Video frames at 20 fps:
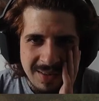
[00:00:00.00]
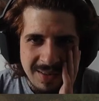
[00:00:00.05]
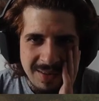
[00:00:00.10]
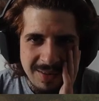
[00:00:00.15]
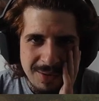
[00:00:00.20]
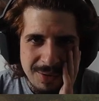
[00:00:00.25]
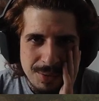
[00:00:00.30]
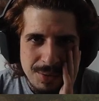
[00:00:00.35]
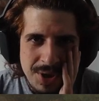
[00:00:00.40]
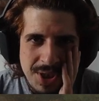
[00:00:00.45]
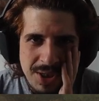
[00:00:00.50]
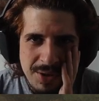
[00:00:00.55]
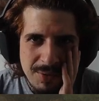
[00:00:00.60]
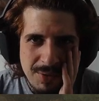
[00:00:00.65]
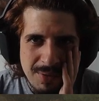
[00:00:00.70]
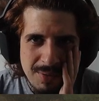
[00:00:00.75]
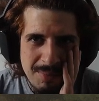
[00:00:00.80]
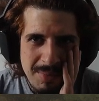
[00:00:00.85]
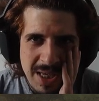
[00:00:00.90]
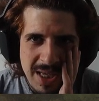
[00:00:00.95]
Oh gee,
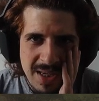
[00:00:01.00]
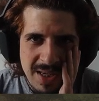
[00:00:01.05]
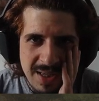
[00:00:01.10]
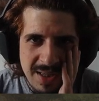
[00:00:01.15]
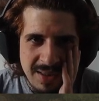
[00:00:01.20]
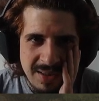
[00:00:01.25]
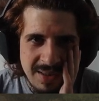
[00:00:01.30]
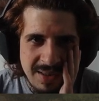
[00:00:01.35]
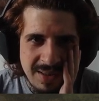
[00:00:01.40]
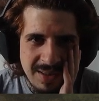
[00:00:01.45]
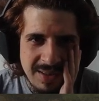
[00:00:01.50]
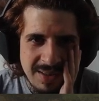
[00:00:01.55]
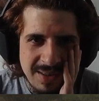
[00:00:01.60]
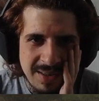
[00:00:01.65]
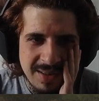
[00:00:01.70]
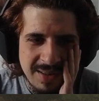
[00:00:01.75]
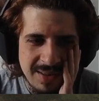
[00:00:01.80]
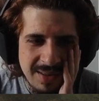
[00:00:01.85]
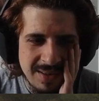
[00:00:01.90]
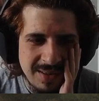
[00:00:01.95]
oh man.
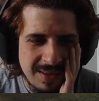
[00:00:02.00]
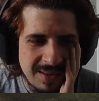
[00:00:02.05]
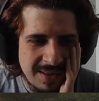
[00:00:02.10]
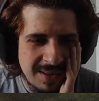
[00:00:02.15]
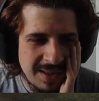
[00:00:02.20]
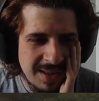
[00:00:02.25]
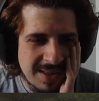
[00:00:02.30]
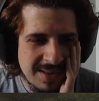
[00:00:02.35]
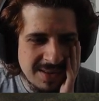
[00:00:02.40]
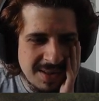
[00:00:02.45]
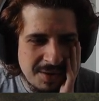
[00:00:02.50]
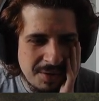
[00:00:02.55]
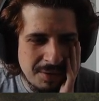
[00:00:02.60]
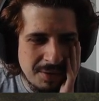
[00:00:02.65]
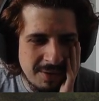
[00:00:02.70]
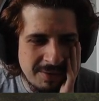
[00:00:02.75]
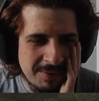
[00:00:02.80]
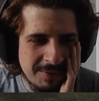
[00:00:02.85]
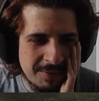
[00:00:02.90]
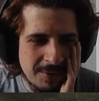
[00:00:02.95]
I guess I
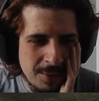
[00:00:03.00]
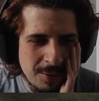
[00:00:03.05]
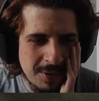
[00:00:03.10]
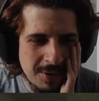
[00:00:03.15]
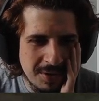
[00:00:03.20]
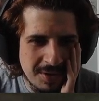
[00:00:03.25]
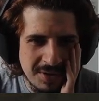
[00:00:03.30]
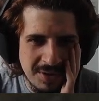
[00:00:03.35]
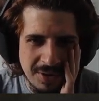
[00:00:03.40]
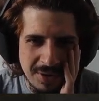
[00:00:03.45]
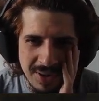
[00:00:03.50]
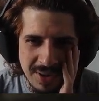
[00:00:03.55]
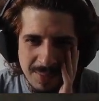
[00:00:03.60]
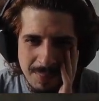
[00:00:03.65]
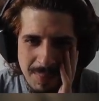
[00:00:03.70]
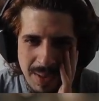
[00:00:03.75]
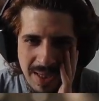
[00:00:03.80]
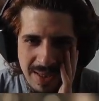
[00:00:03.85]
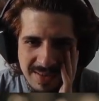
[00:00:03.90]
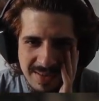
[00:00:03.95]
should have focused on the
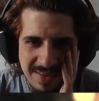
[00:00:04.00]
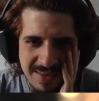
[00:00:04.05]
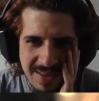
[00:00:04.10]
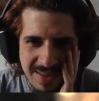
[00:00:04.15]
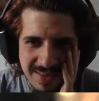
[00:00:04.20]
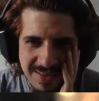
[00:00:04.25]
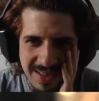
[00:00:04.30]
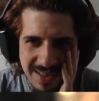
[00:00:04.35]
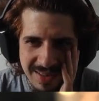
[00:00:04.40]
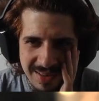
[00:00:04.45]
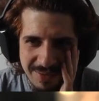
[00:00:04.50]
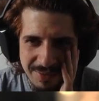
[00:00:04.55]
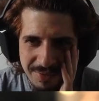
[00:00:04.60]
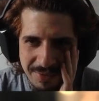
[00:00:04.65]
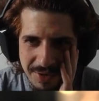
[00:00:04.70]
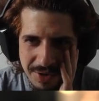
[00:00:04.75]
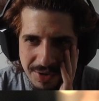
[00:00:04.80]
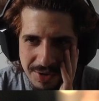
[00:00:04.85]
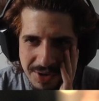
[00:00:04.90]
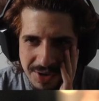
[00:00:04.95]
basics at the
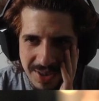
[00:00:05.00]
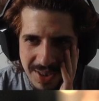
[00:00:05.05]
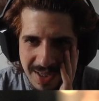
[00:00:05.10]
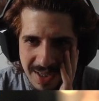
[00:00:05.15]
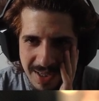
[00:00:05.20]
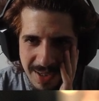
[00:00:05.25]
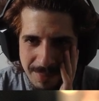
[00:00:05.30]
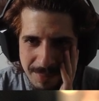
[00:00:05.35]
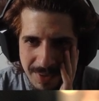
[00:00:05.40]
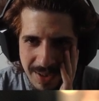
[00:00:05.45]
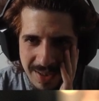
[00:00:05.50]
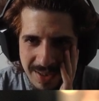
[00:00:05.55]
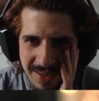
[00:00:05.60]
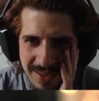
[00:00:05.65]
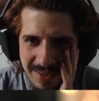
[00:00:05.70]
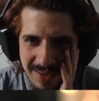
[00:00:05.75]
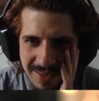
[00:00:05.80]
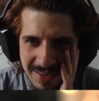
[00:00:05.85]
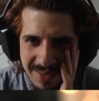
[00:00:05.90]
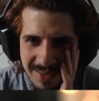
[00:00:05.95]
first hmm. time,
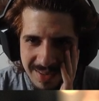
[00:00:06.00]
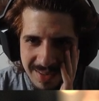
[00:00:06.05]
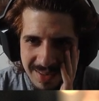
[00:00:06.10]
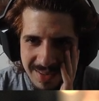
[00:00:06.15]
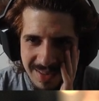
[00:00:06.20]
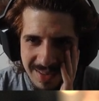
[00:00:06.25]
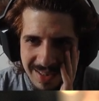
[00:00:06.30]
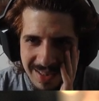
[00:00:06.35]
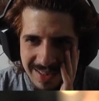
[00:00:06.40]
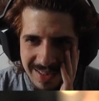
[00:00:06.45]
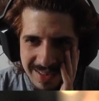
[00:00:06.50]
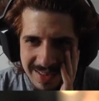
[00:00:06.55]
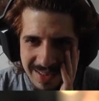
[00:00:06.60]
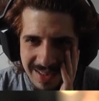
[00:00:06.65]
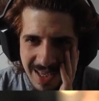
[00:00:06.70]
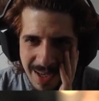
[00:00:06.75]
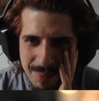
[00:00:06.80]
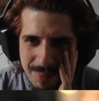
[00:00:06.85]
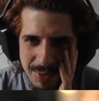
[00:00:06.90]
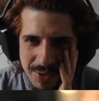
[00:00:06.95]
yeah? Like the
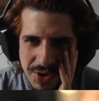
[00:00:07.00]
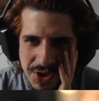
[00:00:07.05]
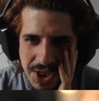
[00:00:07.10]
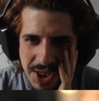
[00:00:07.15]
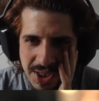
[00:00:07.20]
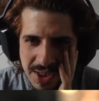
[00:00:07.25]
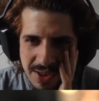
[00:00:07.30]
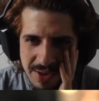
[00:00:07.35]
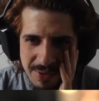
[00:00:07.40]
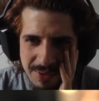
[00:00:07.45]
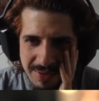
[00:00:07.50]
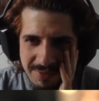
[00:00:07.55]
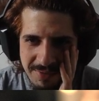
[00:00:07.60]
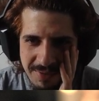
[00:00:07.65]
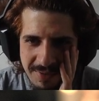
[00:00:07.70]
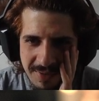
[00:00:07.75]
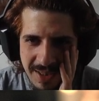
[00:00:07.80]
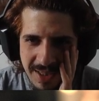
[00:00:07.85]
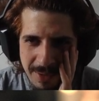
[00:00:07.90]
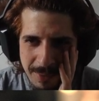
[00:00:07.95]
cappuccino, the
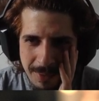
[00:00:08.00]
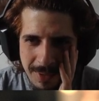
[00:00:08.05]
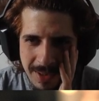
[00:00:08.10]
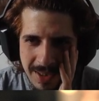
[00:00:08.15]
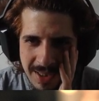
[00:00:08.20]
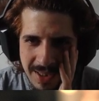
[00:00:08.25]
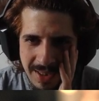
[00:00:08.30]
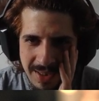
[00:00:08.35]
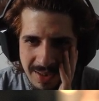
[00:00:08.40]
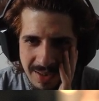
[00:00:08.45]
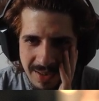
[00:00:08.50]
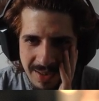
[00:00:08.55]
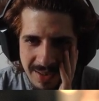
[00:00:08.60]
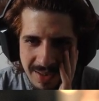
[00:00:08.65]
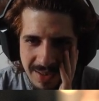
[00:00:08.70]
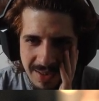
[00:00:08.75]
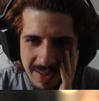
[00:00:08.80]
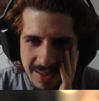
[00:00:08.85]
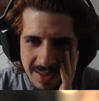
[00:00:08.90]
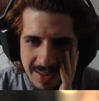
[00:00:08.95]
flat white,
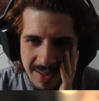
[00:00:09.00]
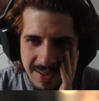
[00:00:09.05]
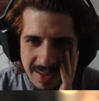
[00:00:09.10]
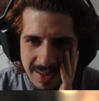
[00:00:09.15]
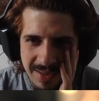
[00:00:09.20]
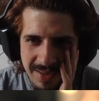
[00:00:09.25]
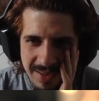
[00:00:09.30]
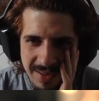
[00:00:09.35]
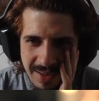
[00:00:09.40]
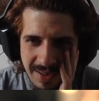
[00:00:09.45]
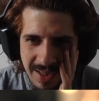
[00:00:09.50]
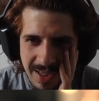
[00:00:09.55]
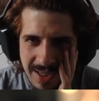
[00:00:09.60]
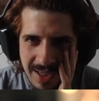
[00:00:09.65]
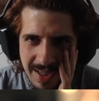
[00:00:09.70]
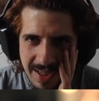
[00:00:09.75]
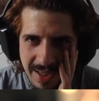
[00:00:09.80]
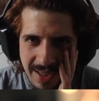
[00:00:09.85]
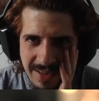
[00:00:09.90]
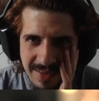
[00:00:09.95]
and the
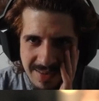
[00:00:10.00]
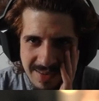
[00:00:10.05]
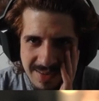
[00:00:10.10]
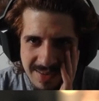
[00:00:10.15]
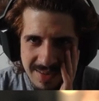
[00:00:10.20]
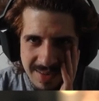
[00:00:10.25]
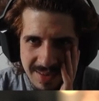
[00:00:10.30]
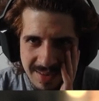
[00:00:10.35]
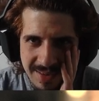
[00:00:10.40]
lattes.